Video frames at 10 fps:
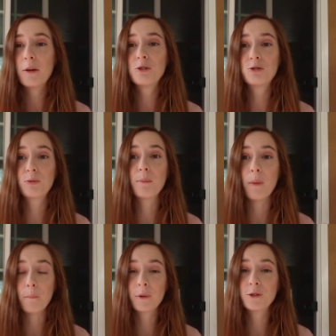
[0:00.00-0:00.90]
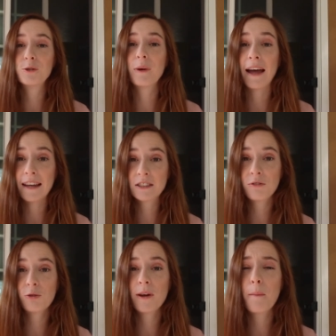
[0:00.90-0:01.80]
just remember to ask
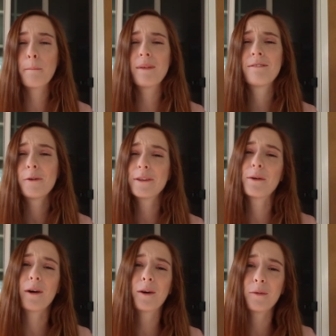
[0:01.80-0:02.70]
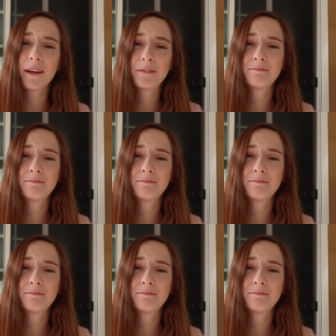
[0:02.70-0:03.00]
for it before they walk away.